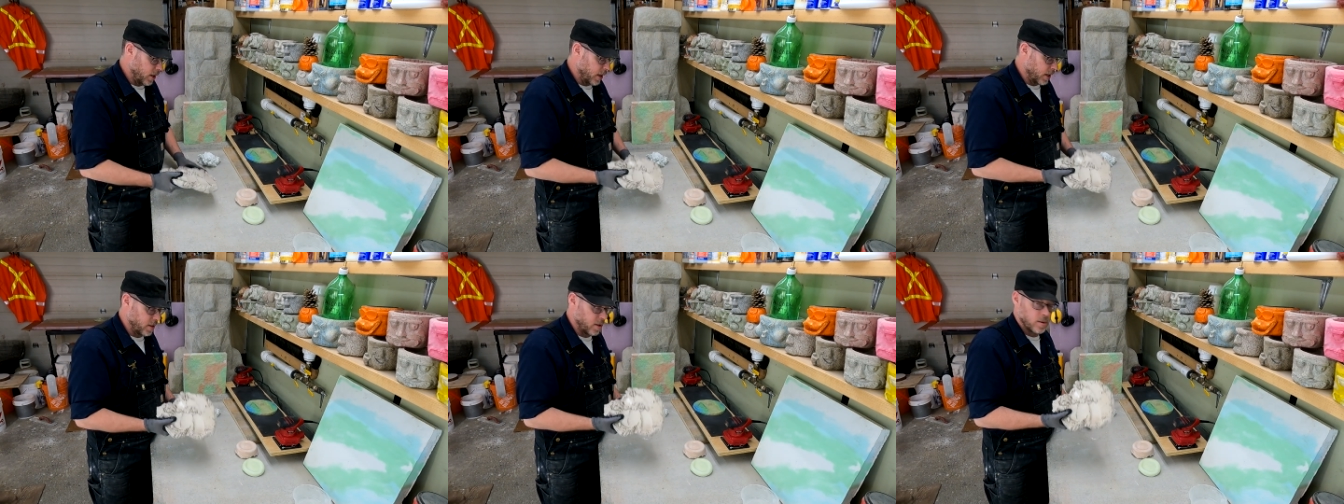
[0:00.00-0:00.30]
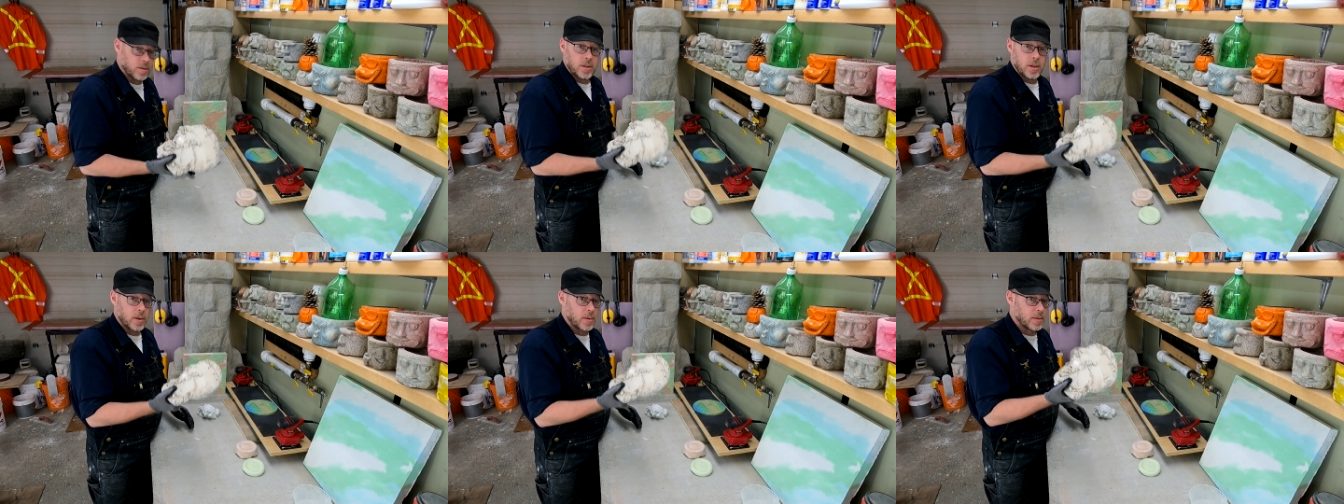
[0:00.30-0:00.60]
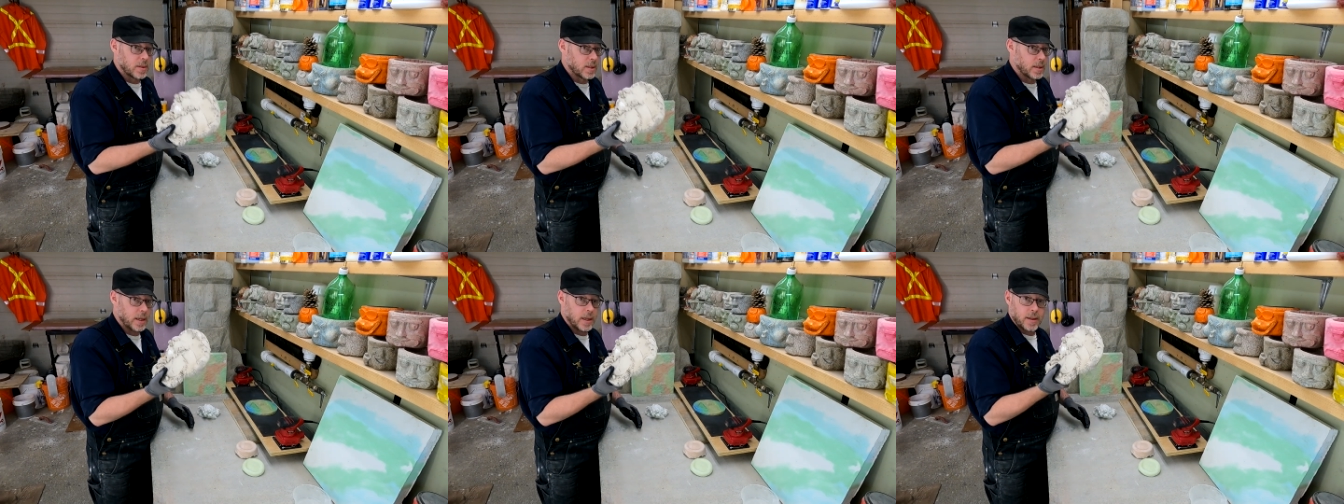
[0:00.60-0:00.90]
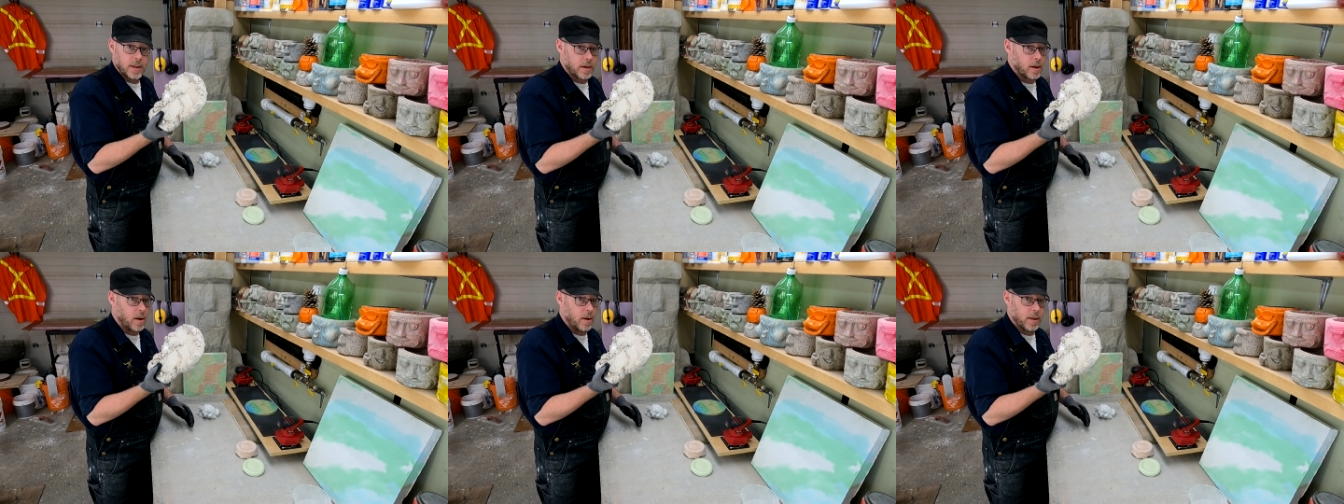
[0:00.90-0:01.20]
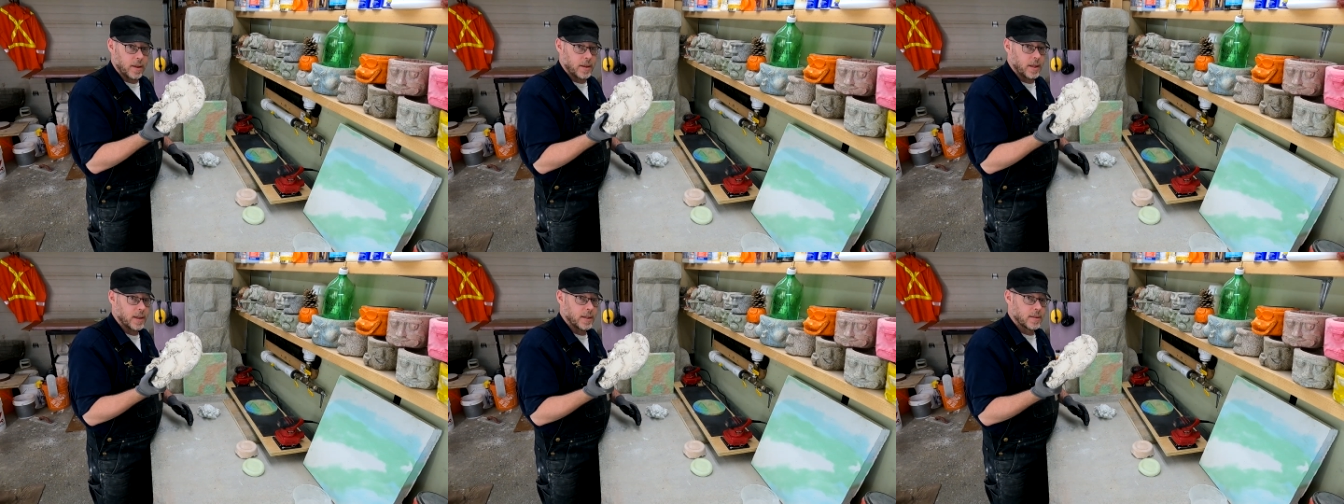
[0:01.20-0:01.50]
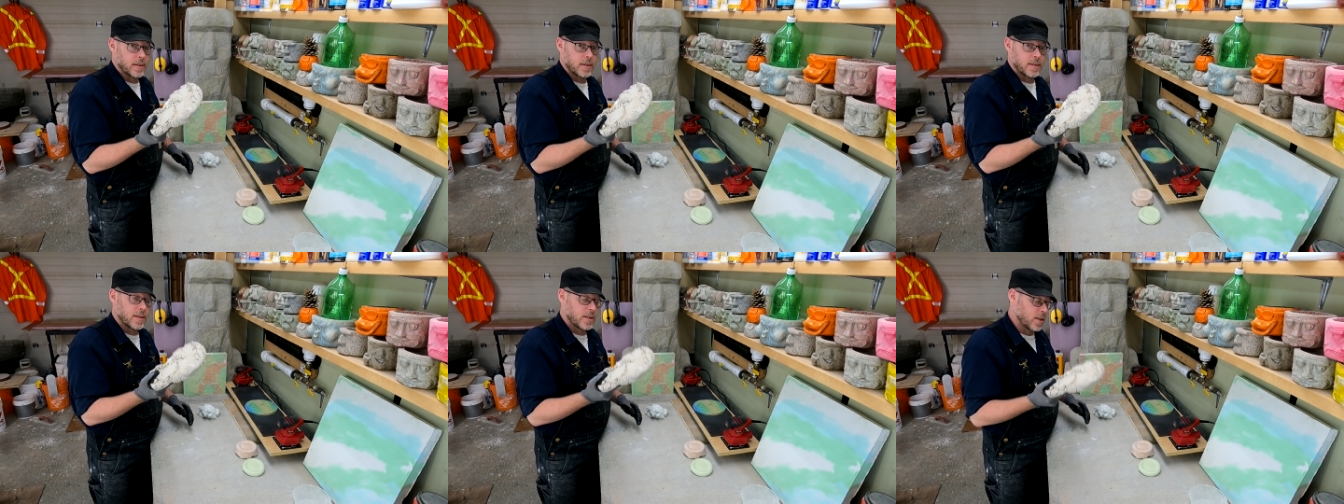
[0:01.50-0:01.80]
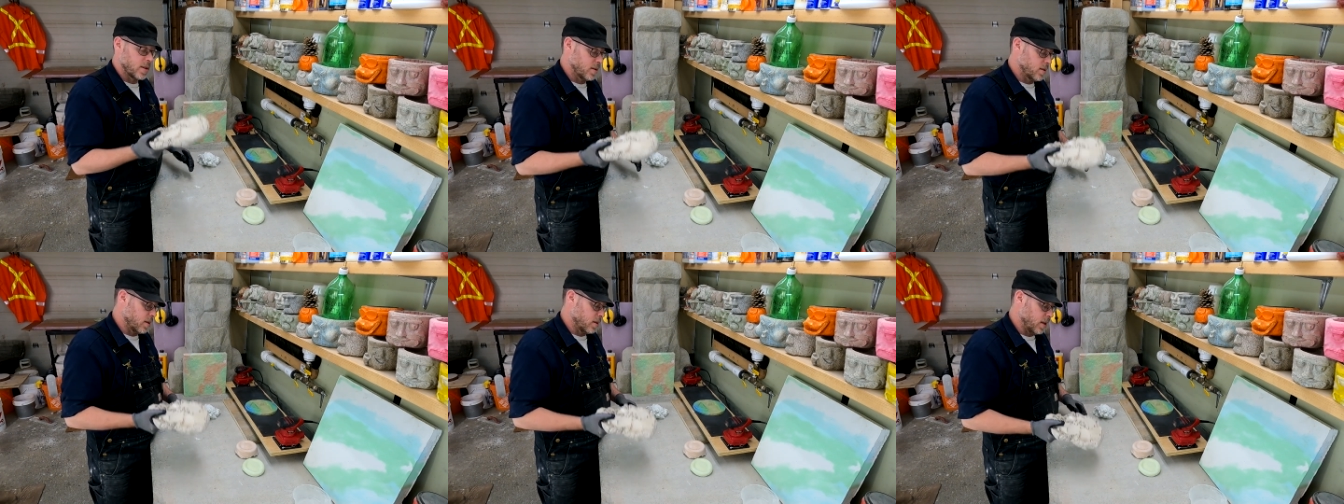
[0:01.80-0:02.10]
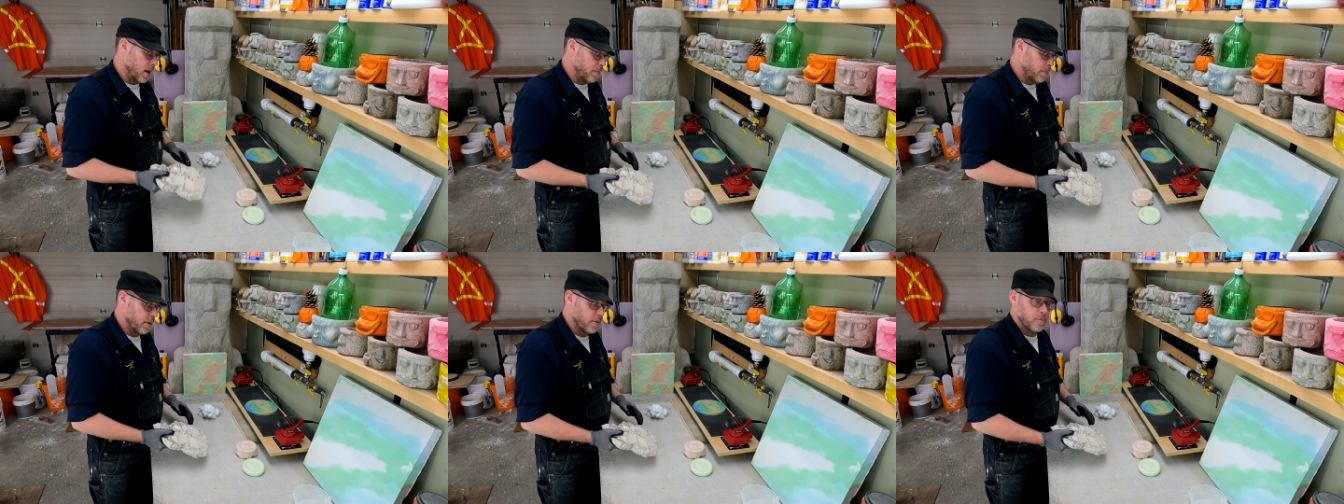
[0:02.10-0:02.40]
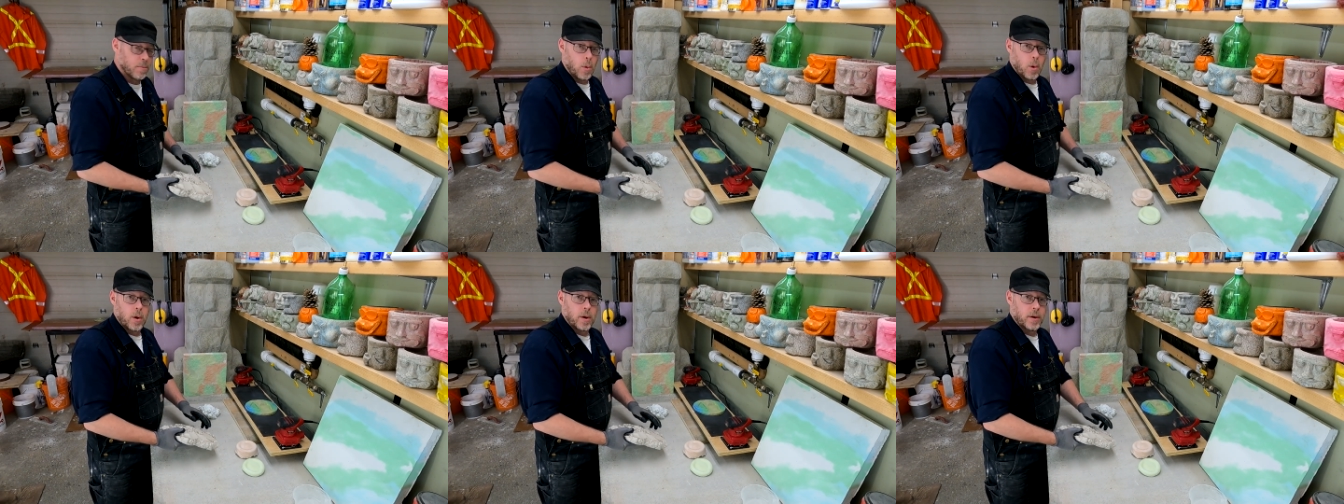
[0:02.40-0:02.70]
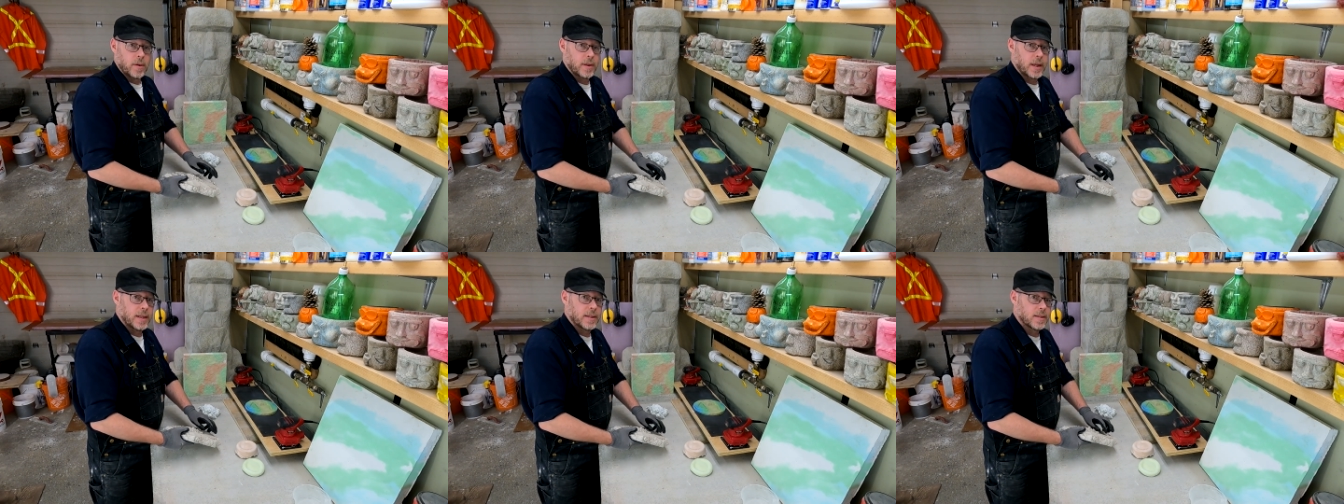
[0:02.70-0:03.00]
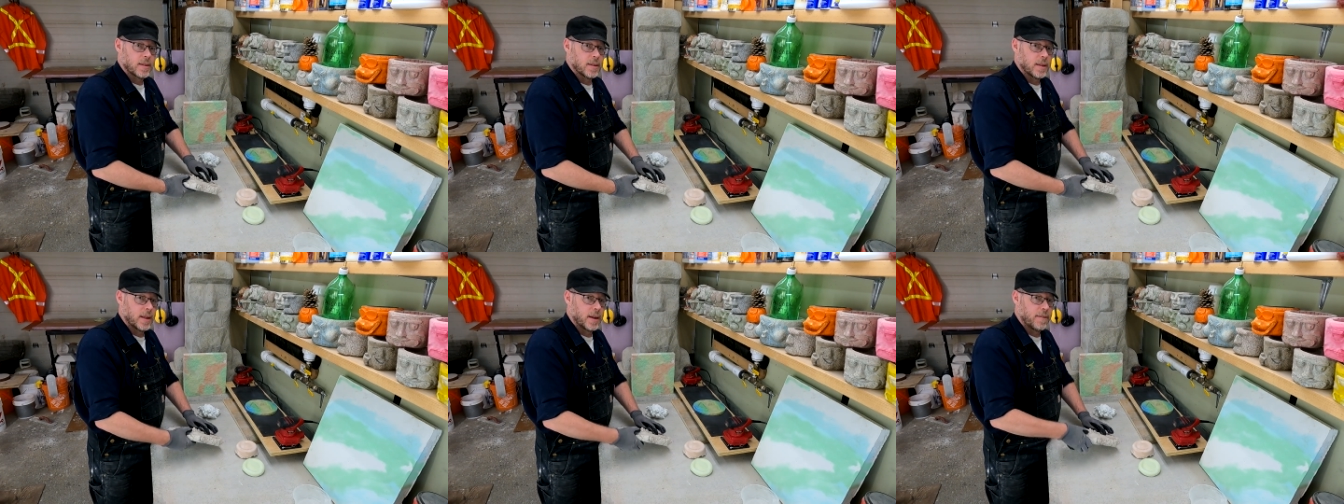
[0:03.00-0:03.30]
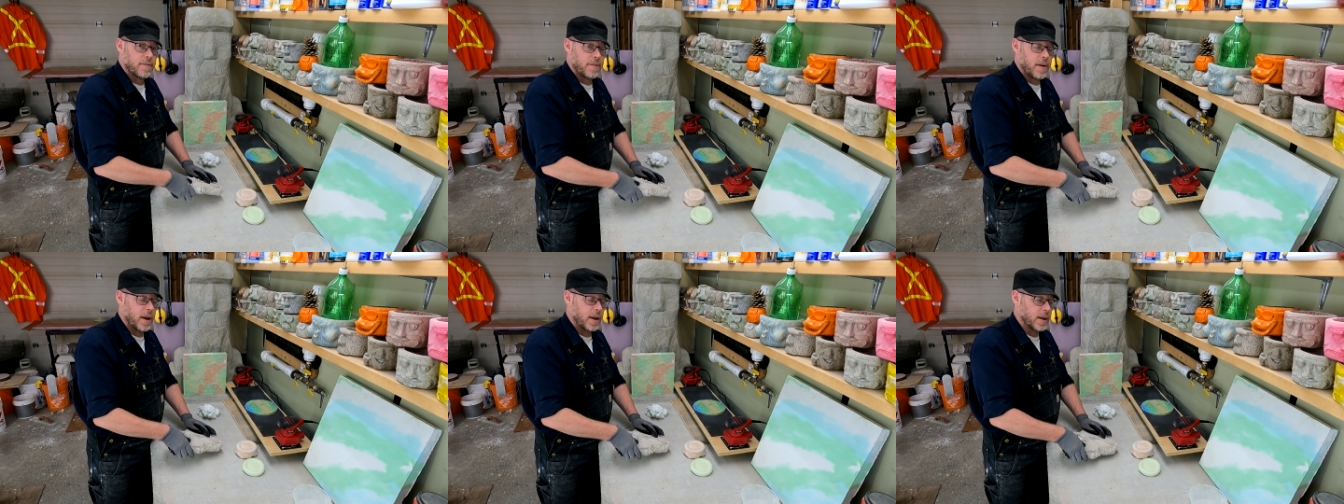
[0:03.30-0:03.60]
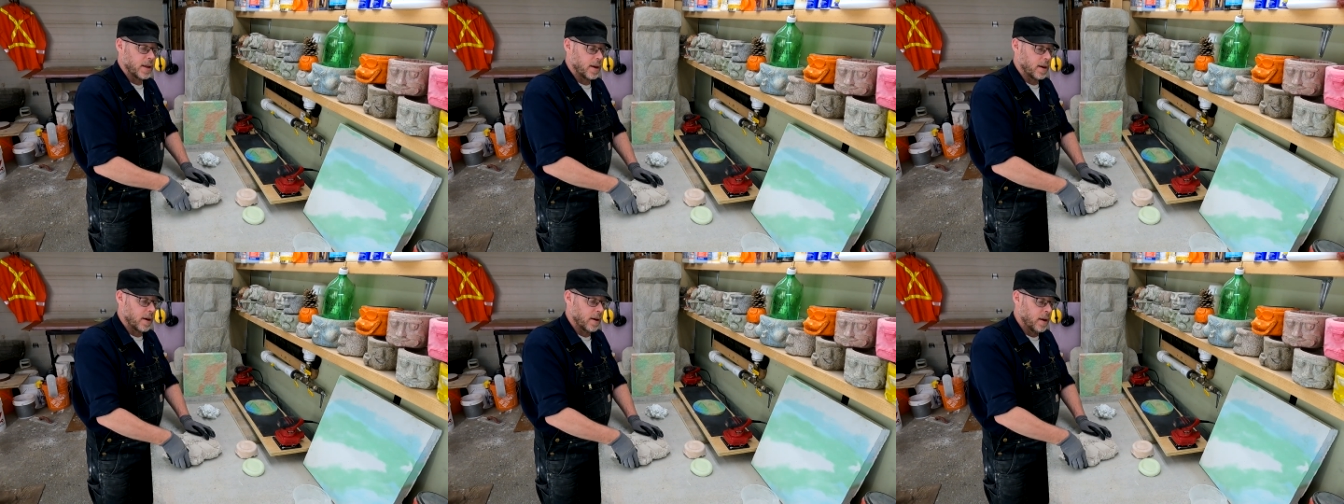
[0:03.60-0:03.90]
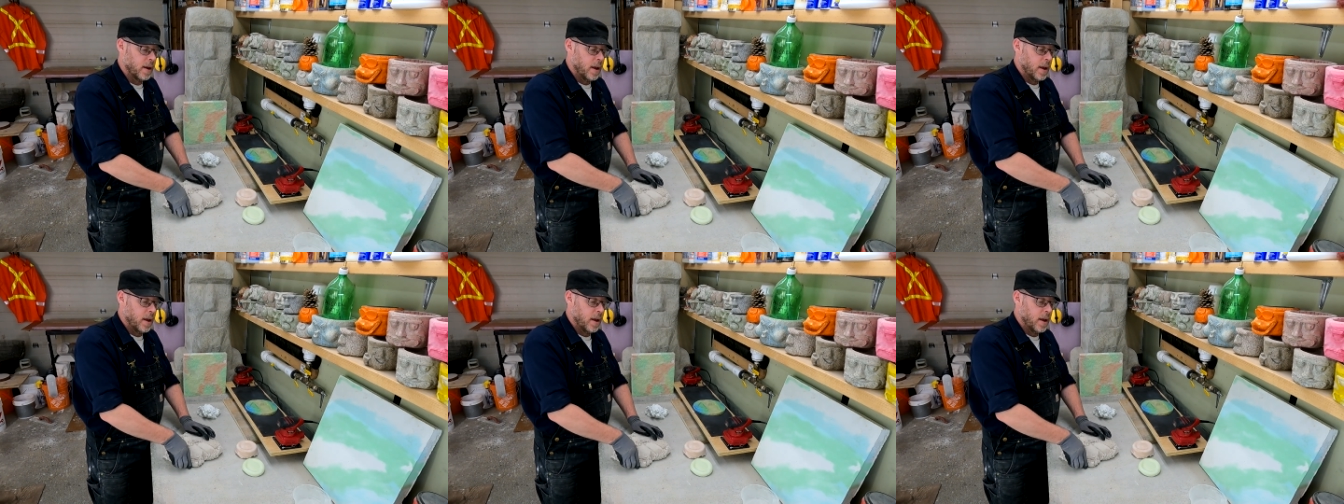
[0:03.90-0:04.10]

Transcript: Like there's no steel at all in this. It's just a lump of mortar that's solidified here.